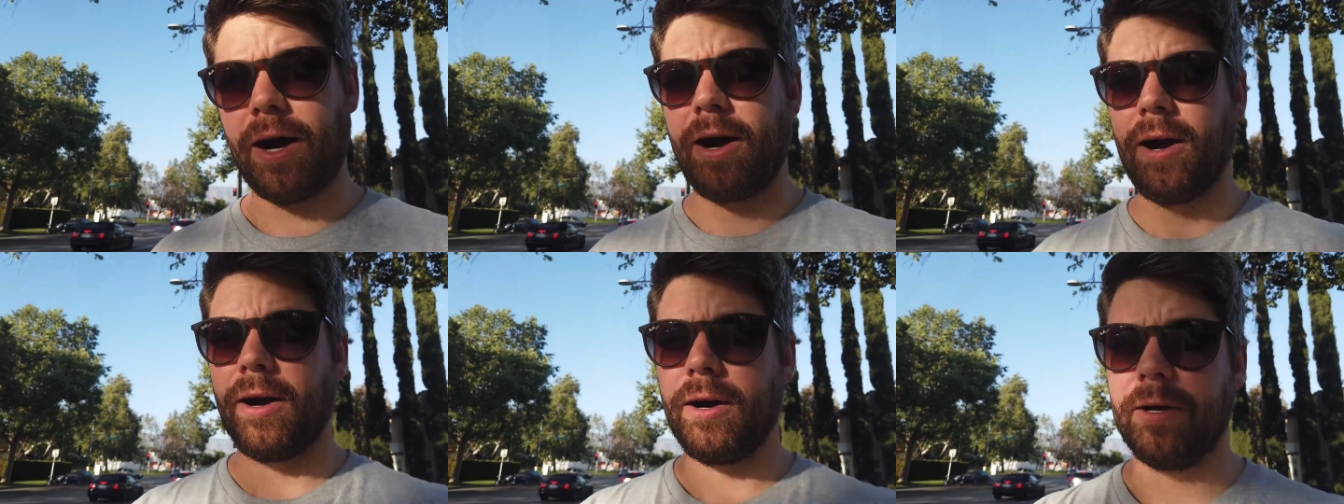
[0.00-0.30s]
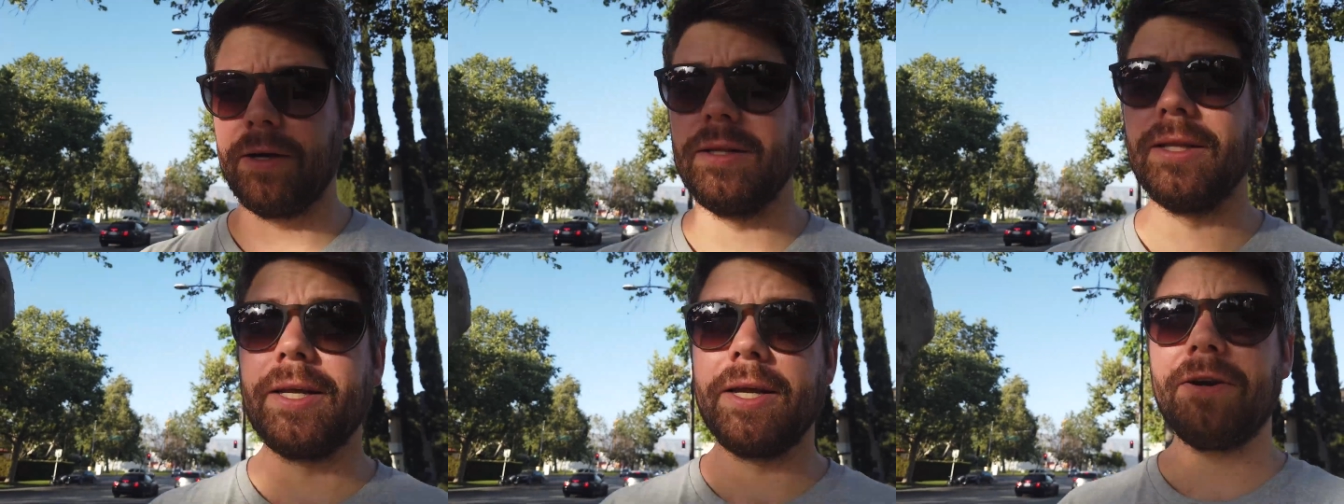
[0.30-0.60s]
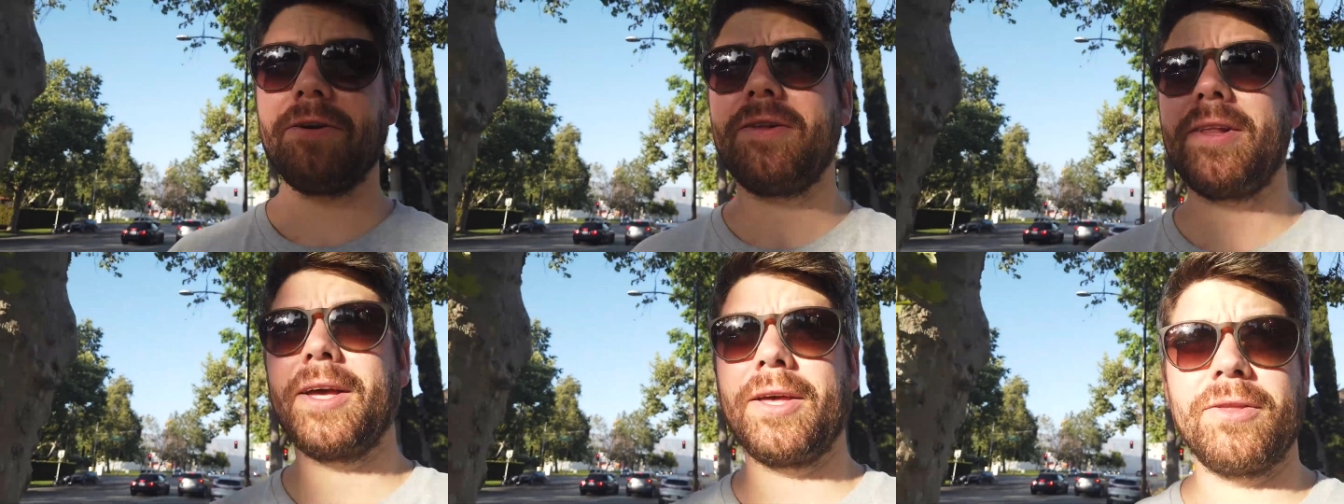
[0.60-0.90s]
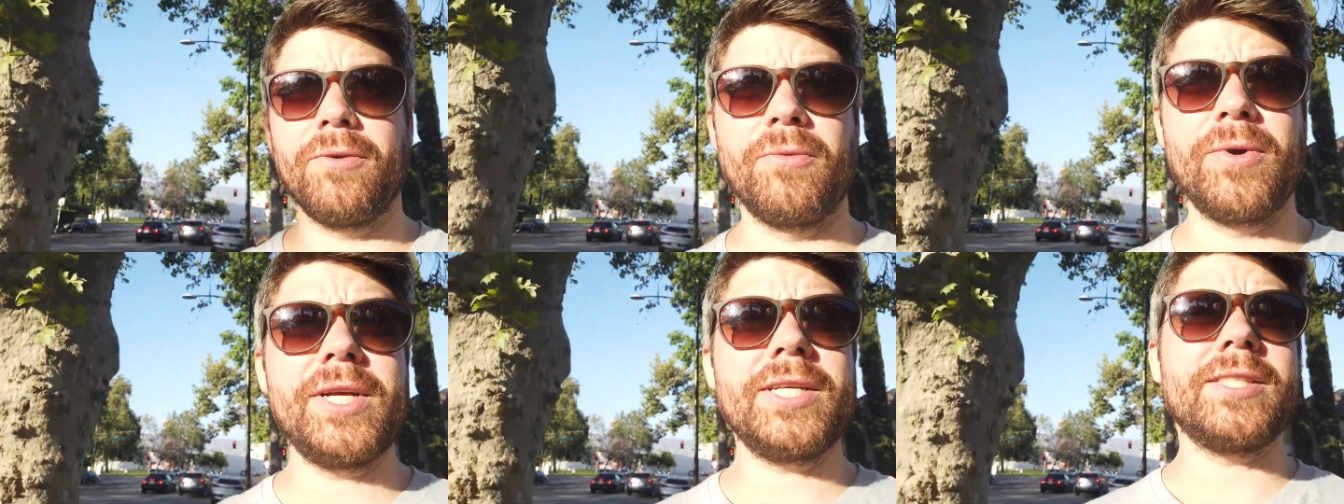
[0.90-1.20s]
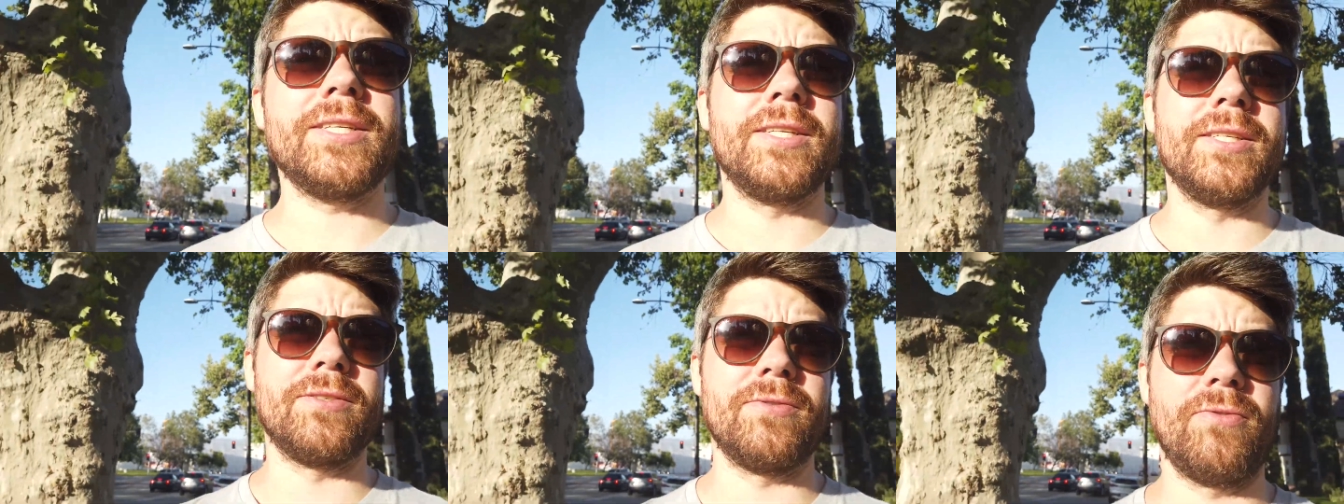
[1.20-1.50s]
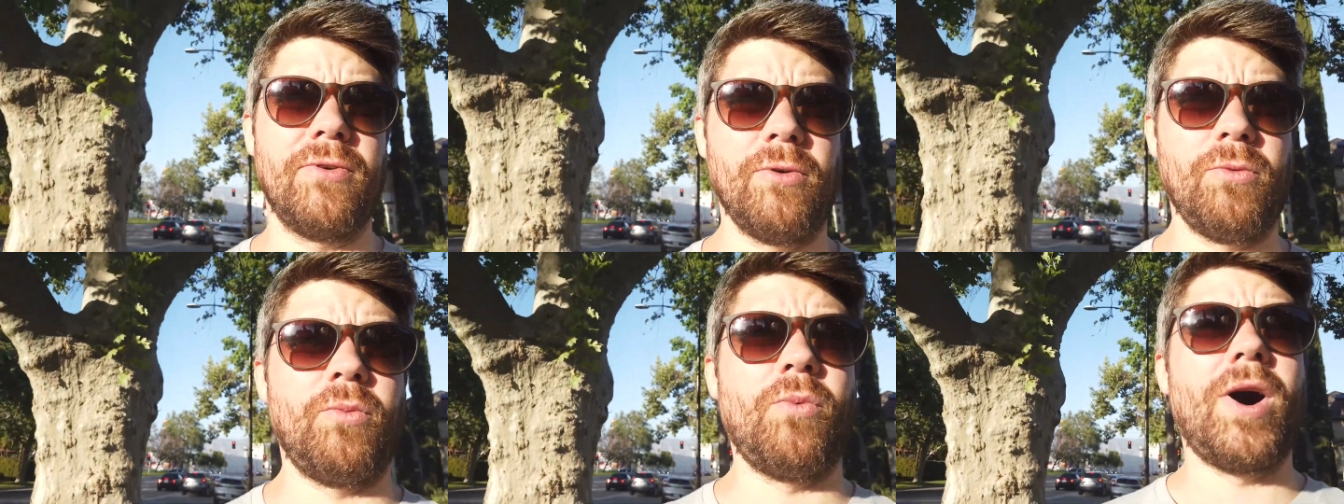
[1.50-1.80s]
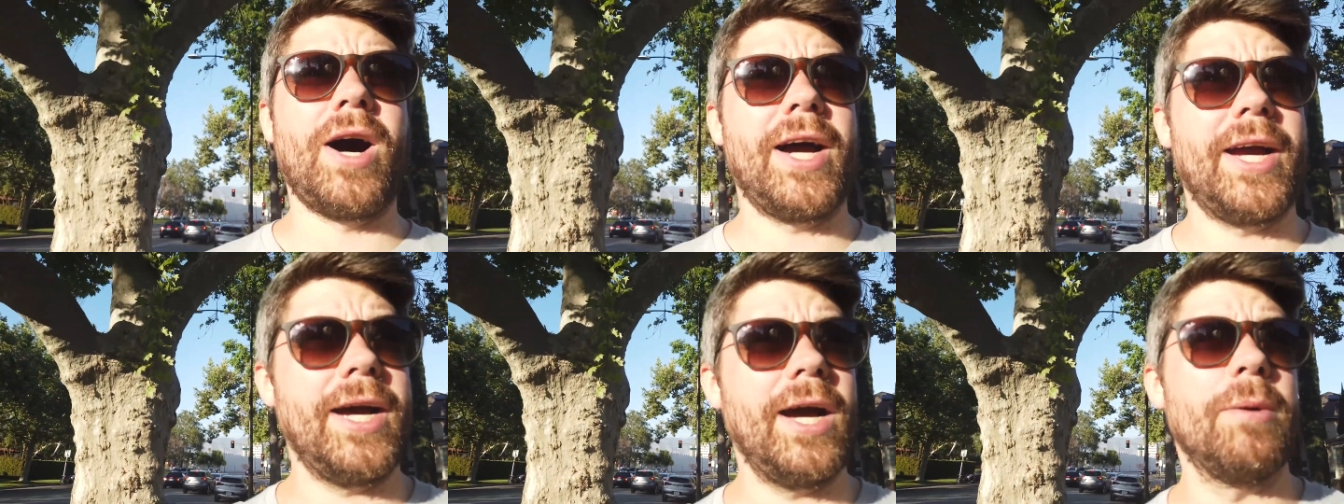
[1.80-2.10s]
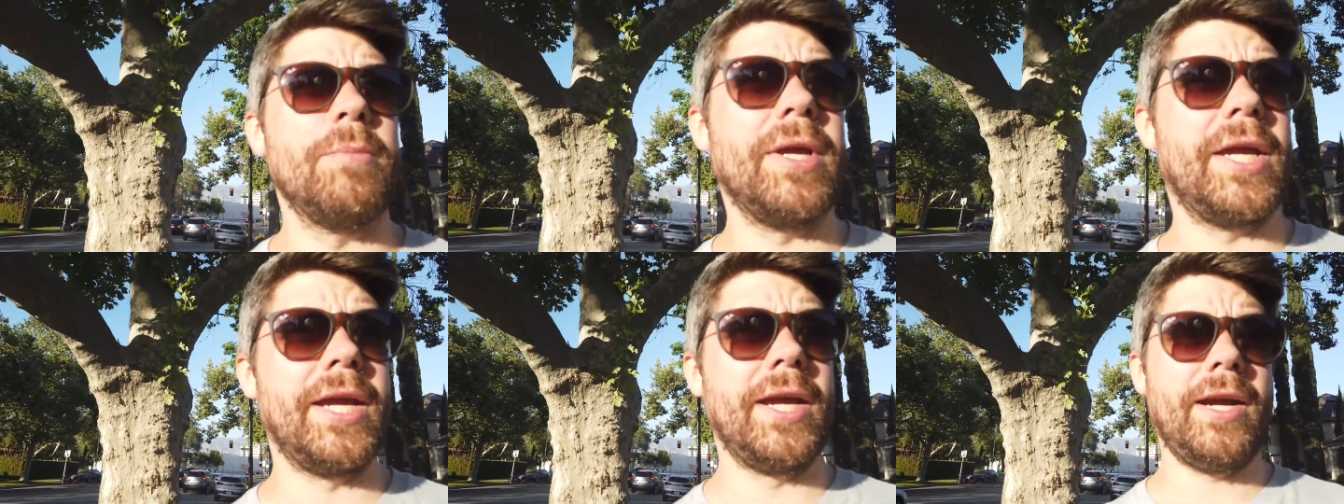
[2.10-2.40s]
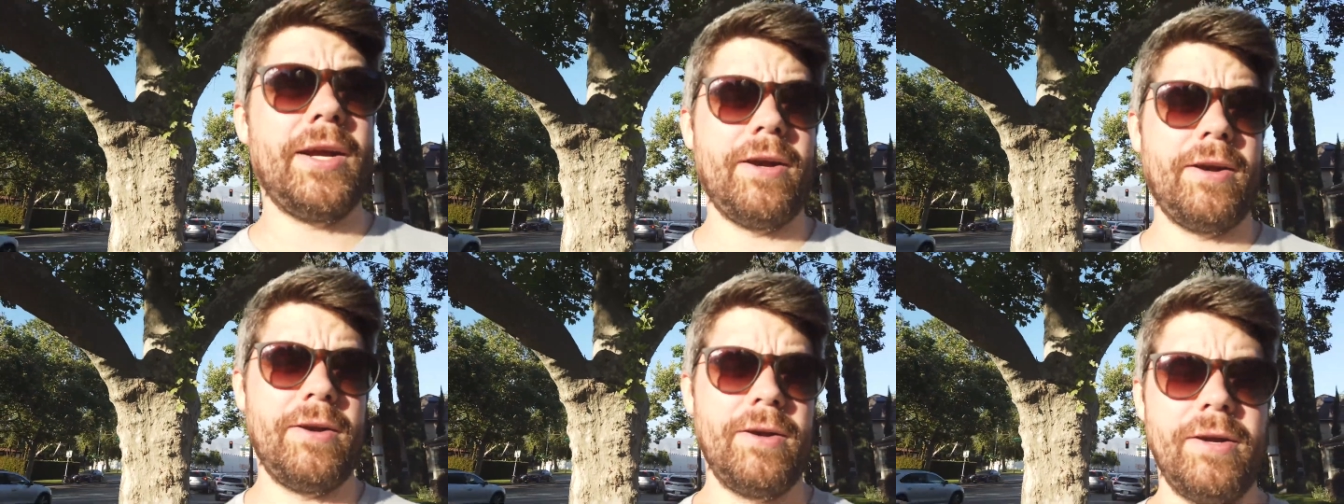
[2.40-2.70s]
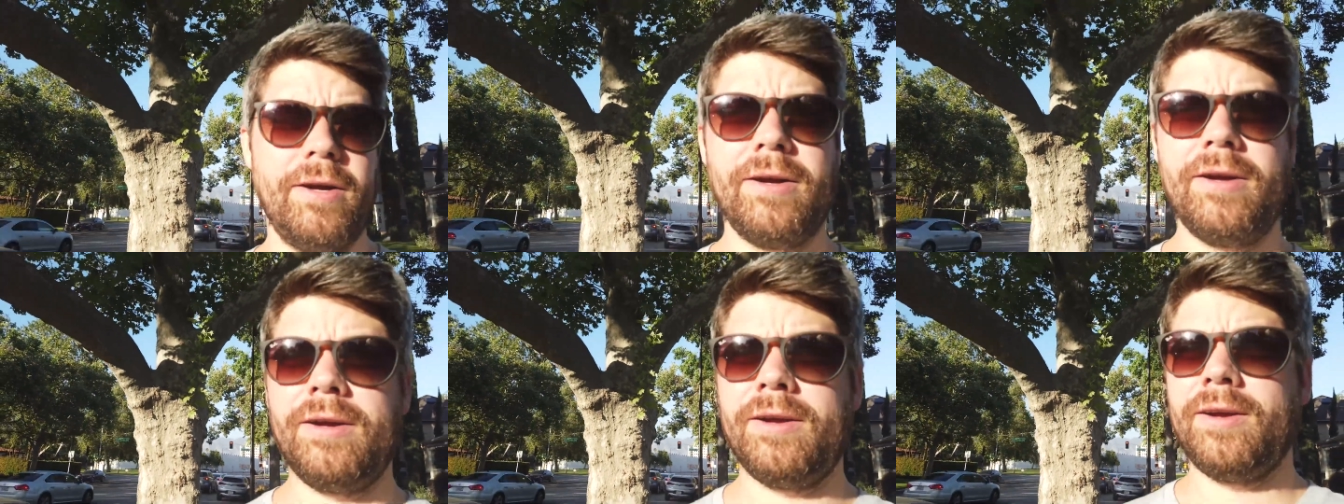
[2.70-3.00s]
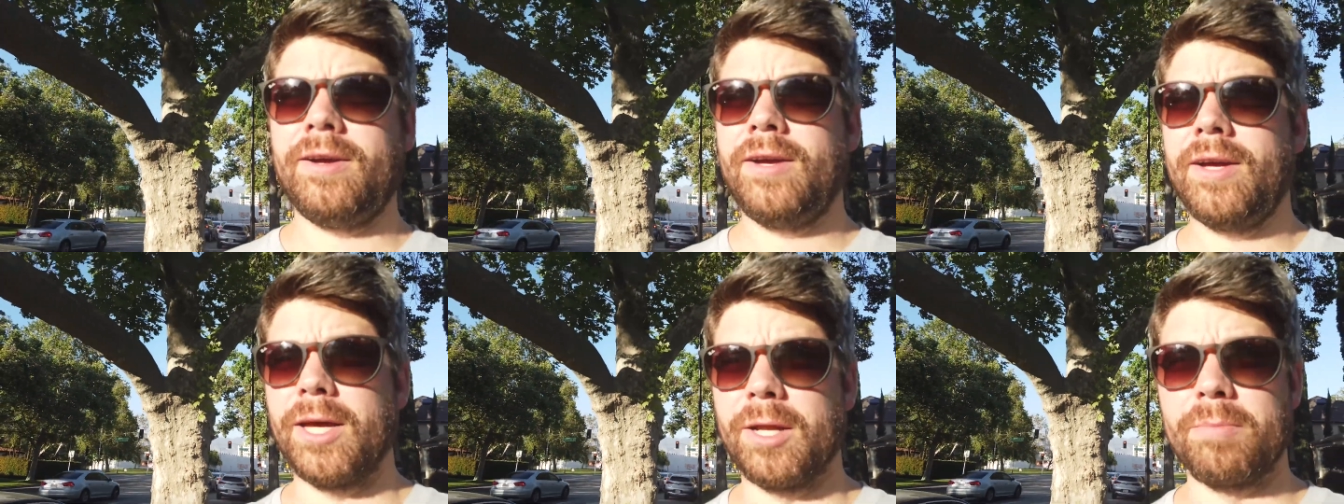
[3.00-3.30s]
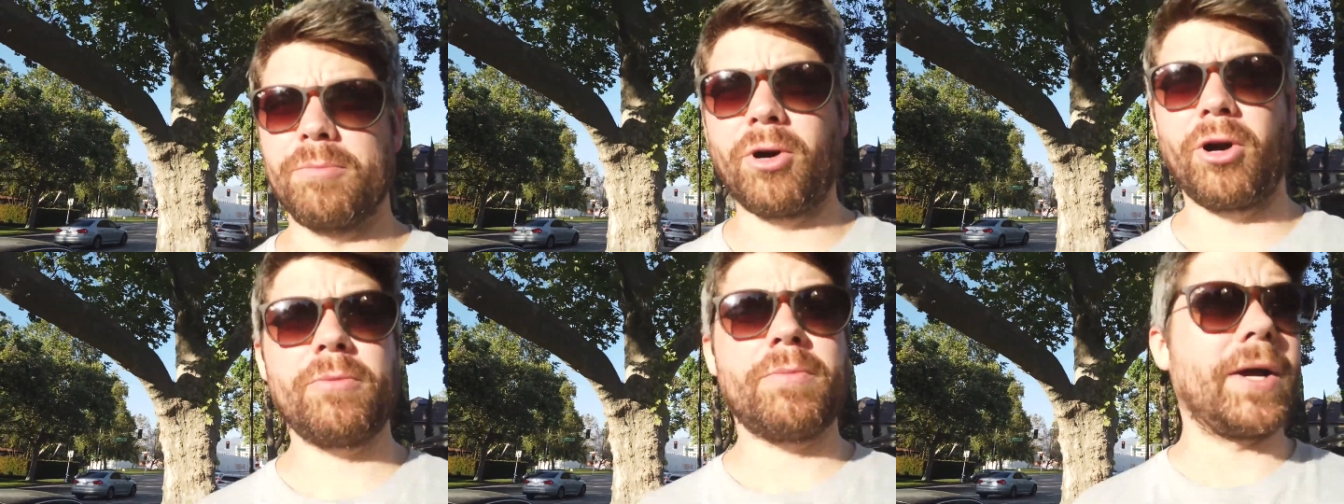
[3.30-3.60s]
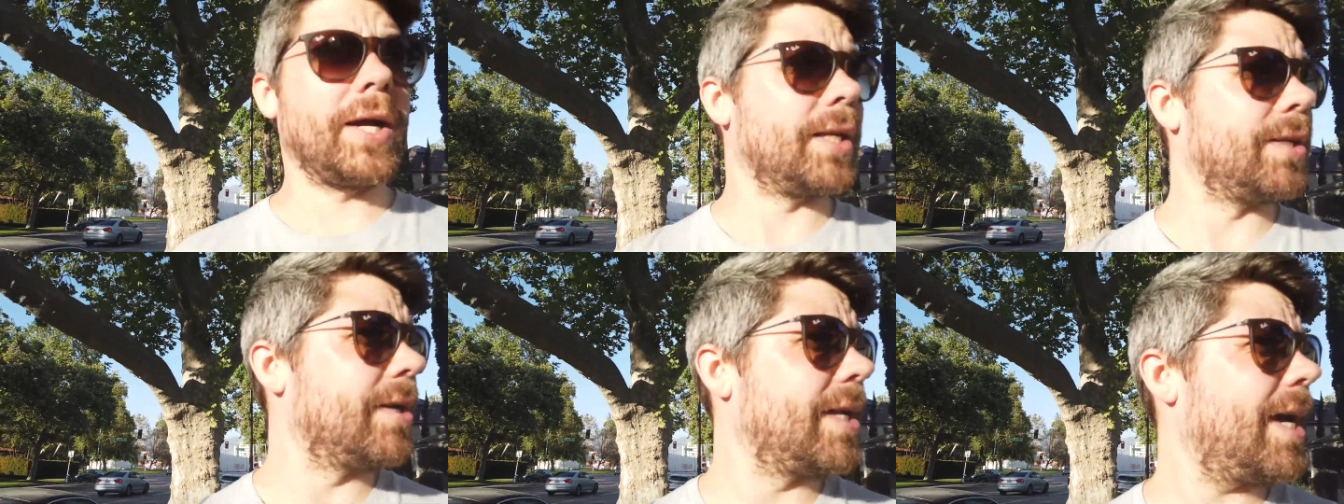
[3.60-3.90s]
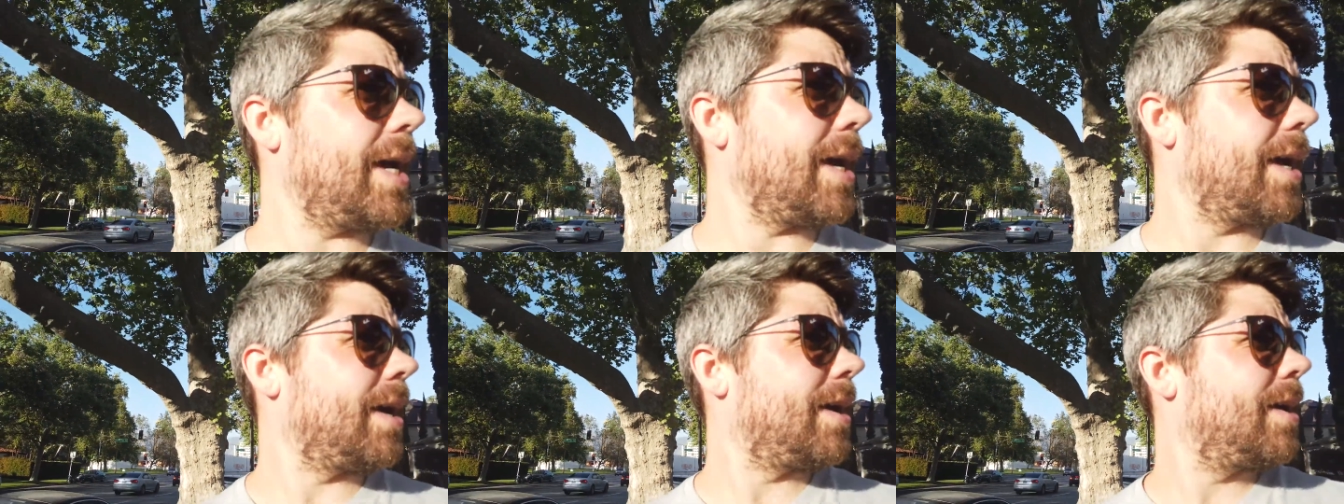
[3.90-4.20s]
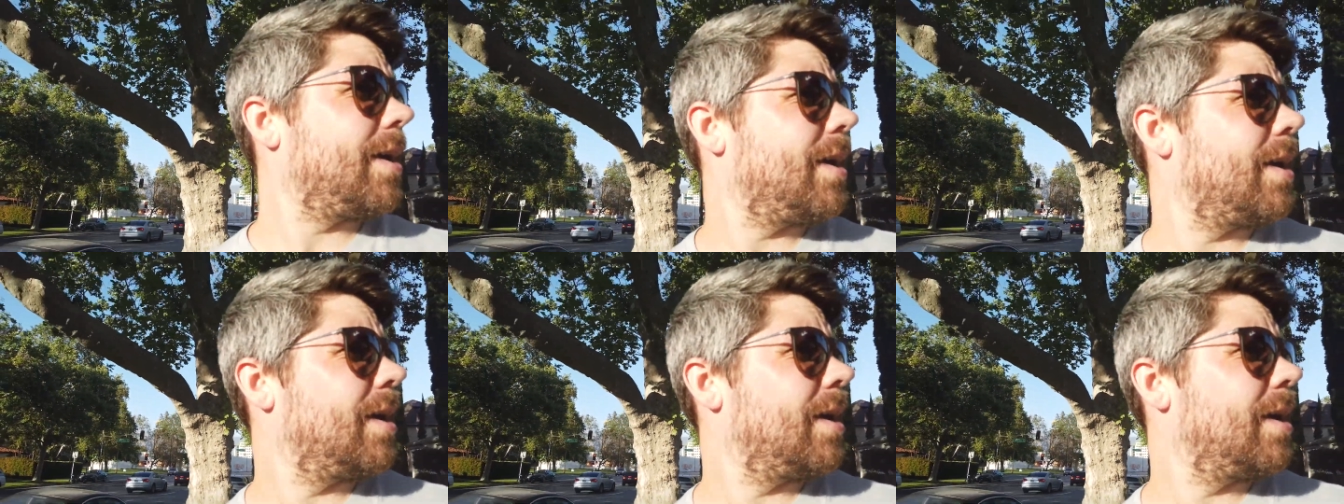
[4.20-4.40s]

are literally the reasons for why I'm here in Burbank today.